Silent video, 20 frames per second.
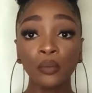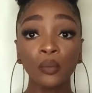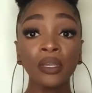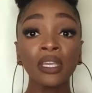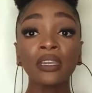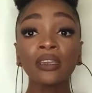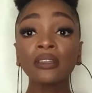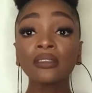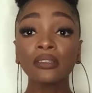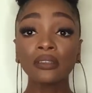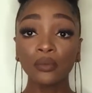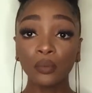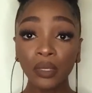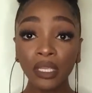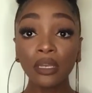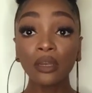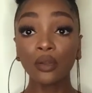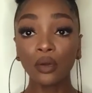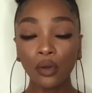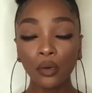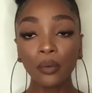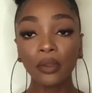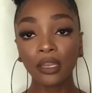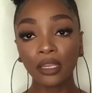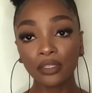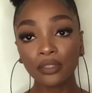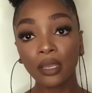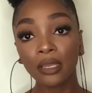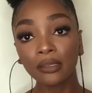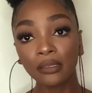We know when you're
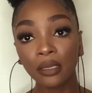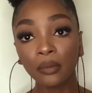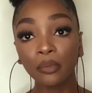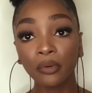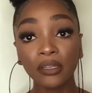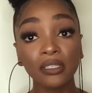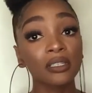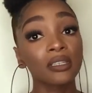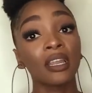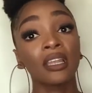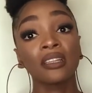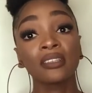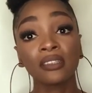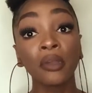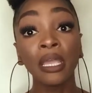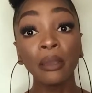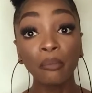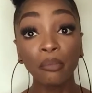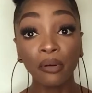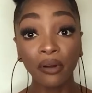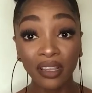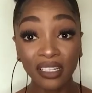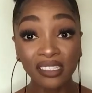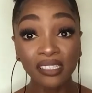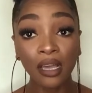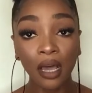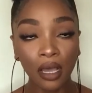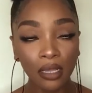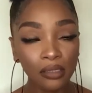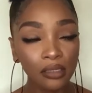trying to impress her and
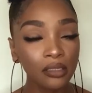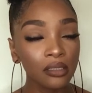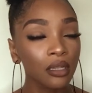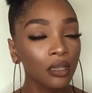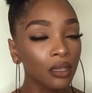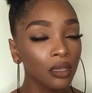impress us.